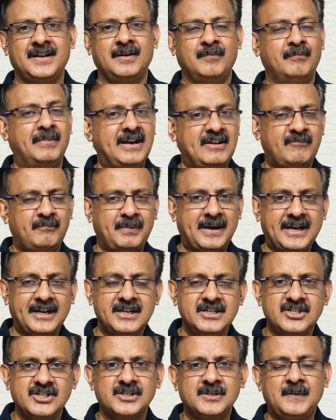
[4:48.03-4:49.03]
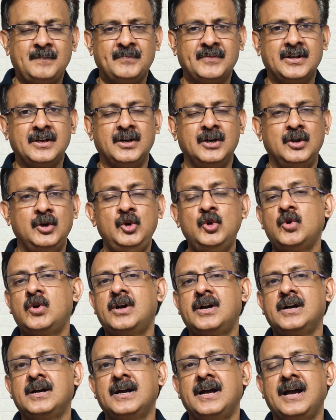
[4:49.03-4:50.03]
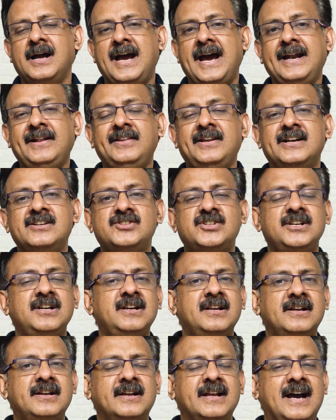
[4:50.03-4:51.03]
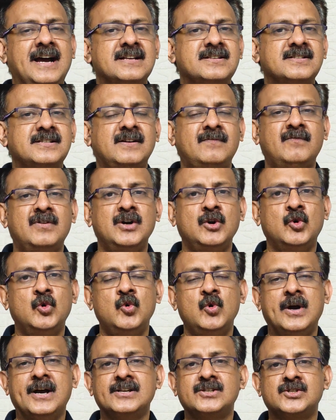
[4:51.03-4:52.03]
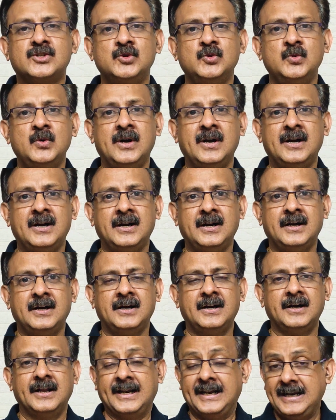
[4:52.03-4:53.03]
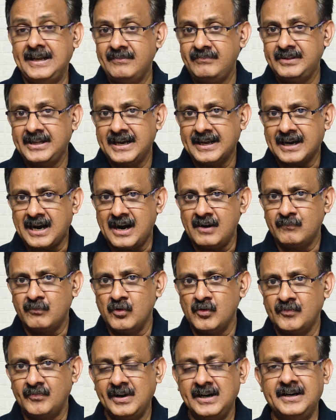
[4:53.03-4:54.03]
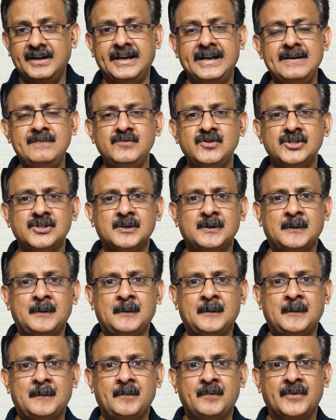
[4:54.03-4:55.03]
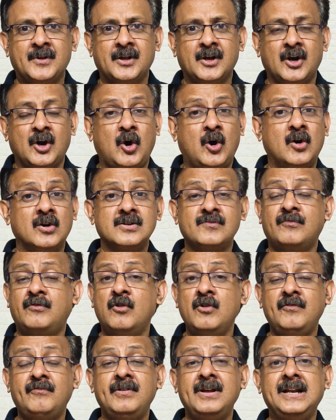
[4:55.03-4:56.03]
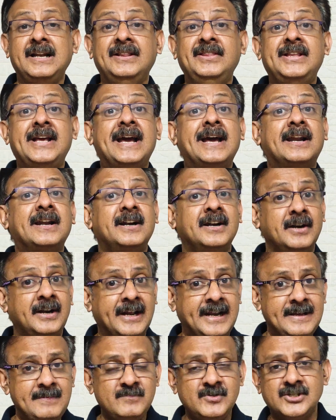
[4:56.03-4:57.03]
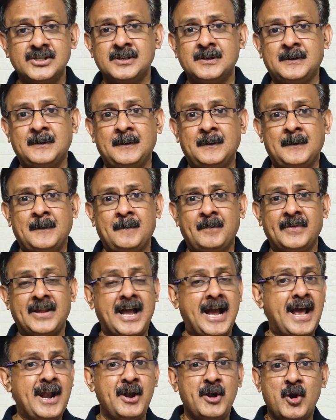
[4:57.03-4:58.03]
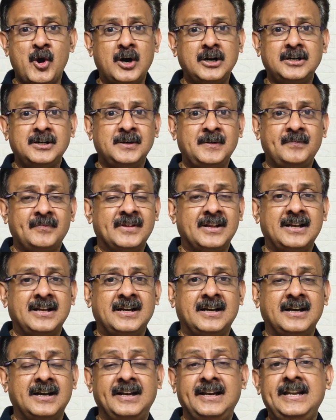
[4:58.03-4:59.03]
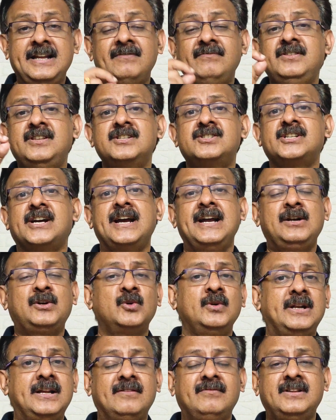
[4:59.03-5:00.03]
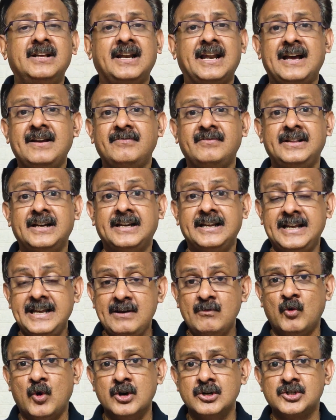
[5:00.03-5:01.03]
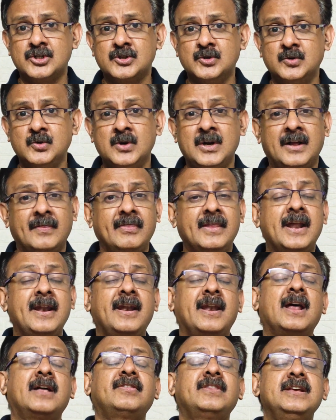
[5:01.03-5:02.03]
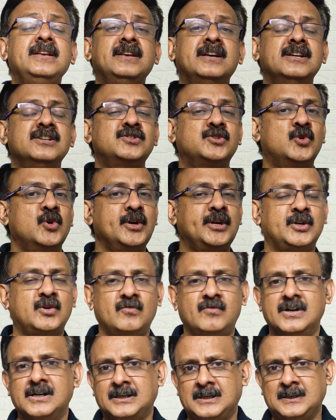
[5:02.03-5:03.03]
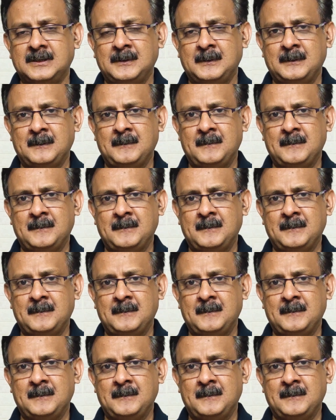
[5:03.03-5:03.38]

But if parents look at their children as someone who has to live their unfulfilled dreams or fulfill their dreams and not leave the child to live the life that he wants to, then nothing is going to work.